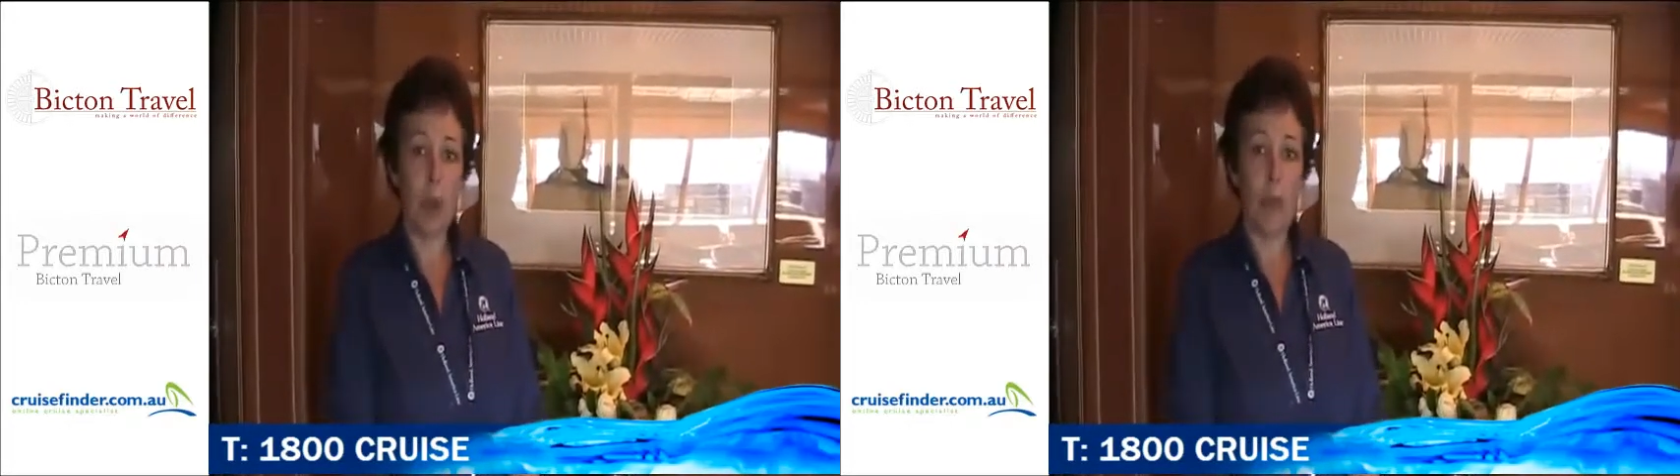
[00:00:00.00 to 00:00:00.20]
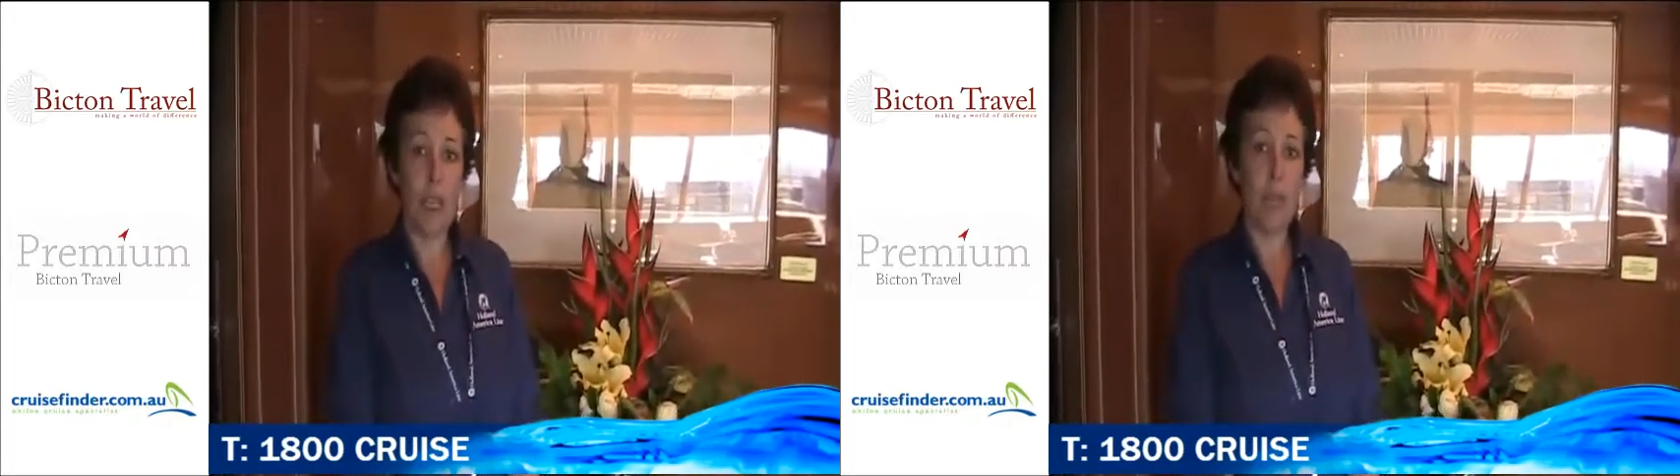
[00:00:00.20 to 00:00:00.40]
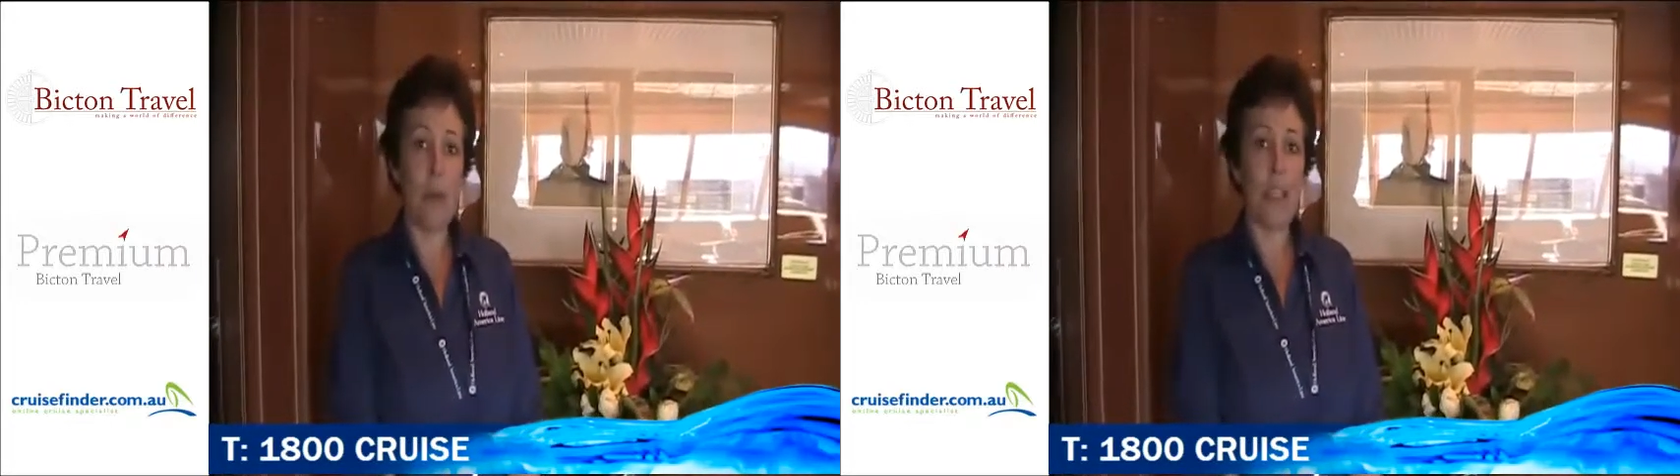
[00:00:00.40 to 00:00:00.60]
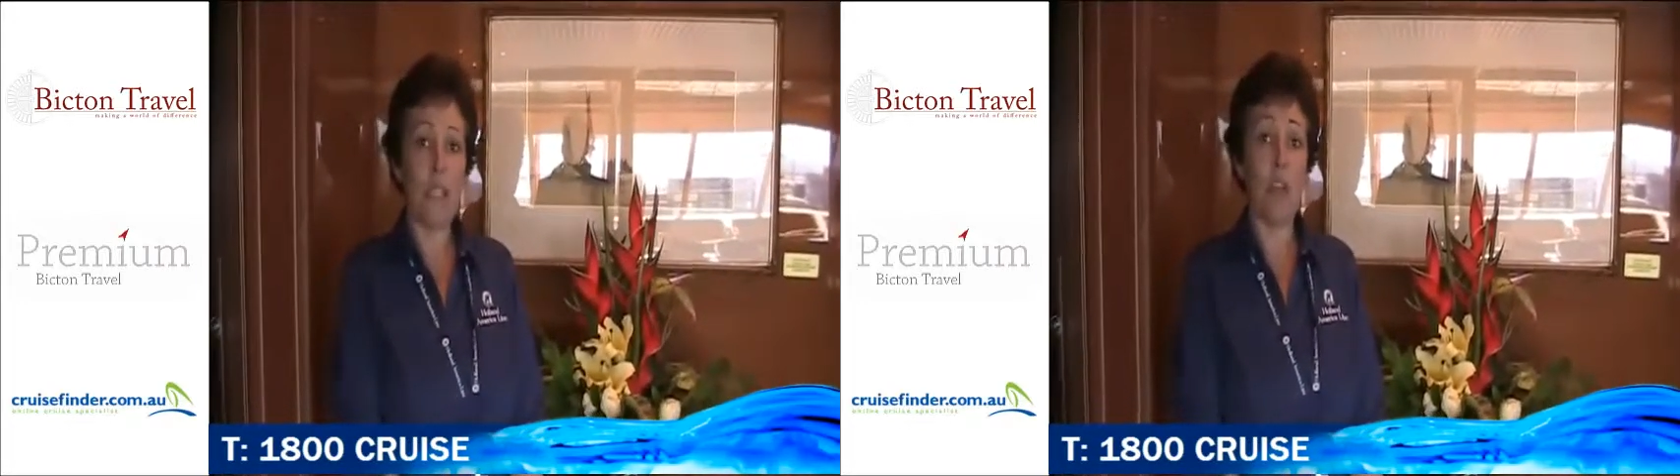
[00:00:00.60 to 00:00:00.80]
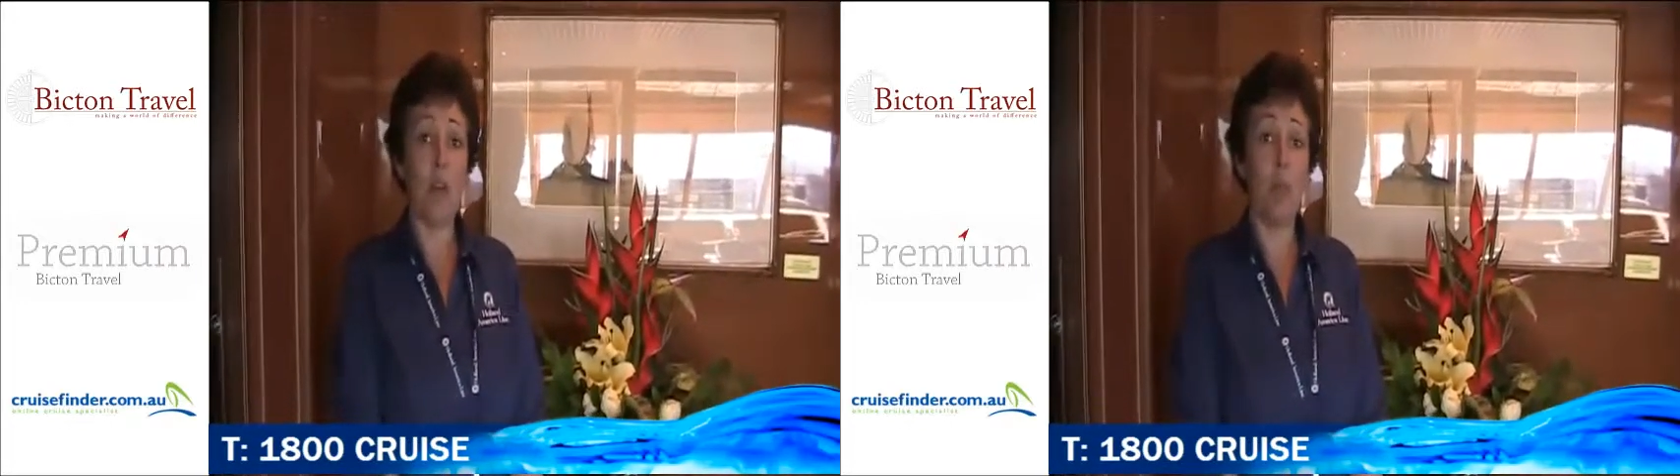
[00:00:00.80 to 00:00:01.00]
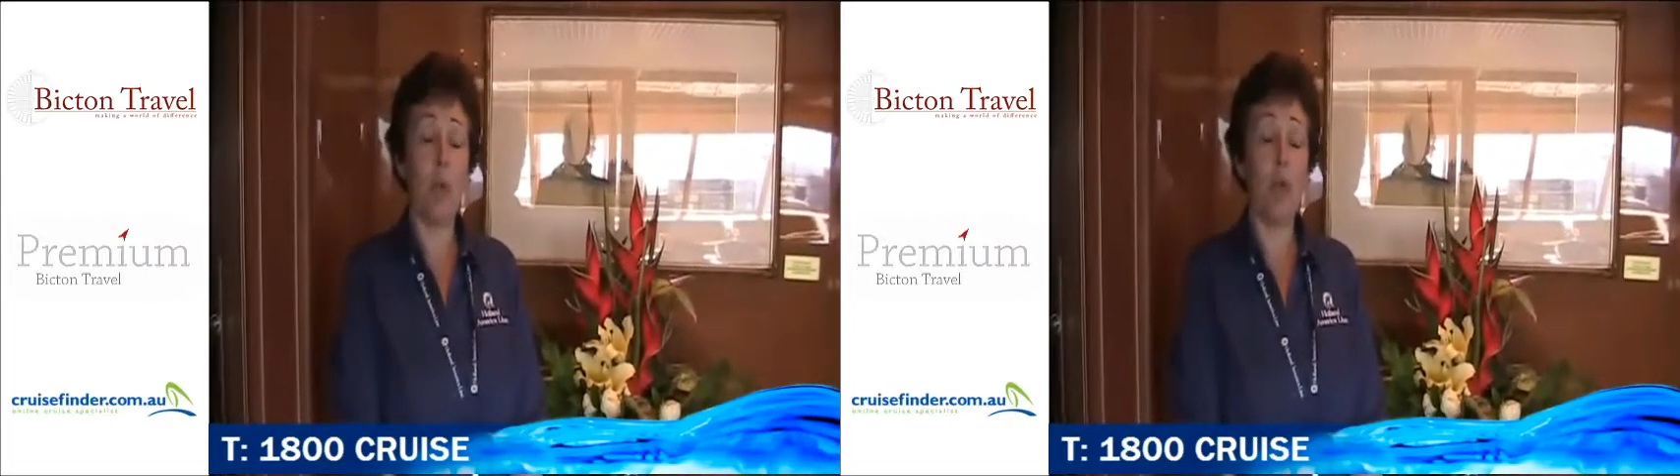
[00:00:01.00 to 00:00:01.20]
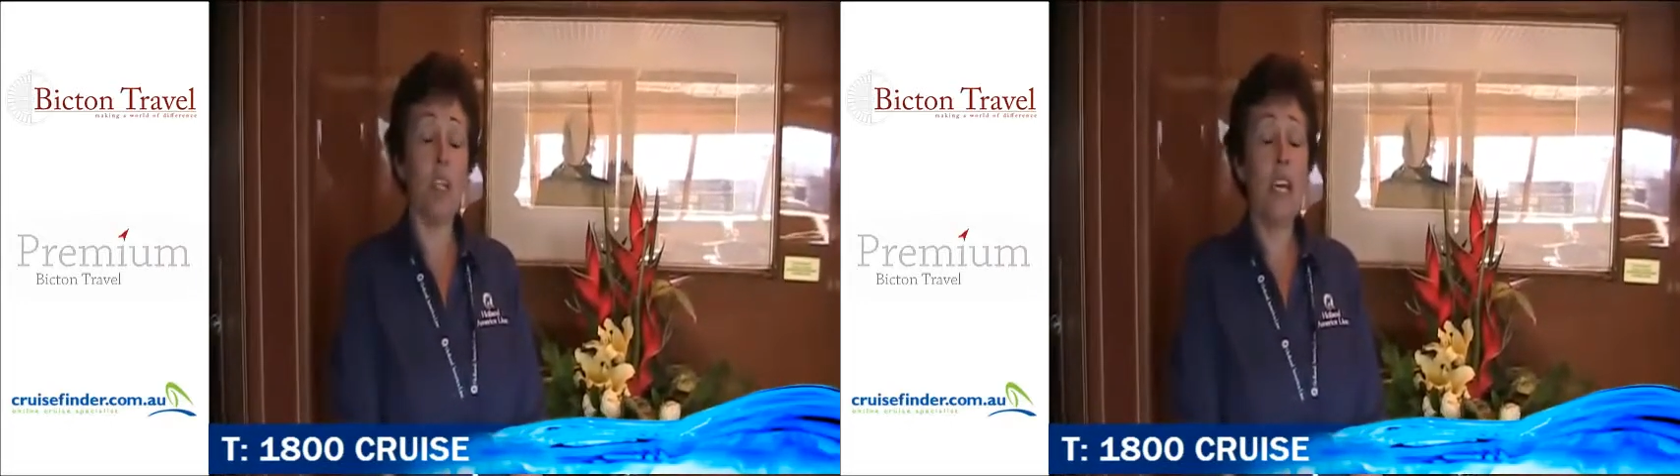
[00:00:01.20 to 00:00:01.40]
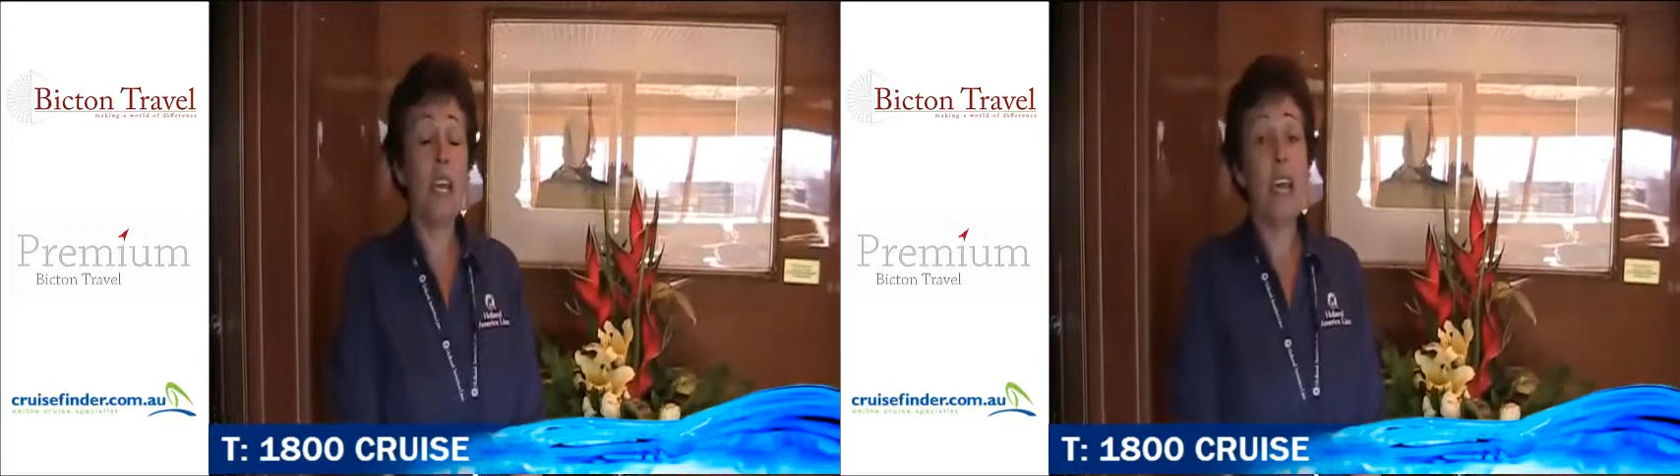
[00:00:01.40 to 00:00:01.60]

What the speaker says: public spaces on board.